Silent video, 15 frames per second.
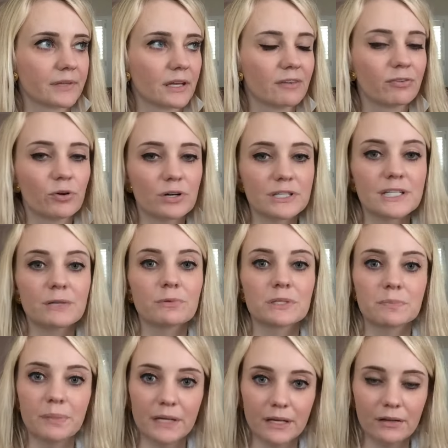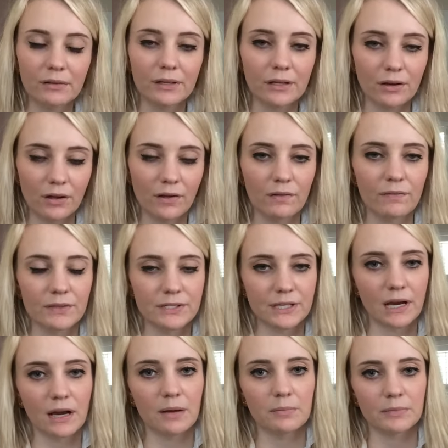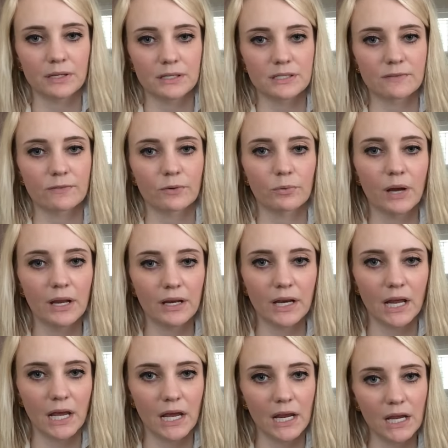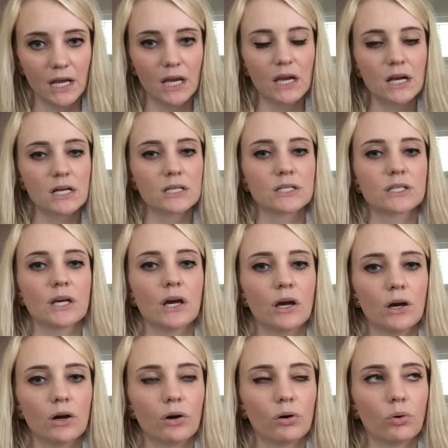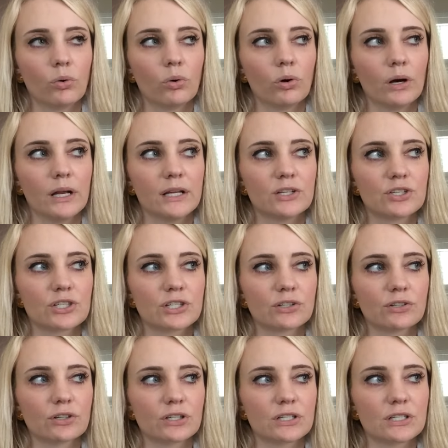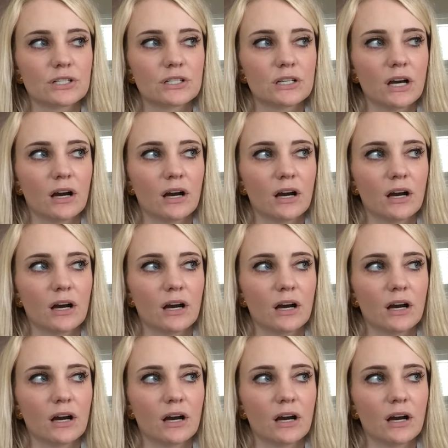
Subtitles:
of course it was peeling all the time because of the retin-A, so it just looked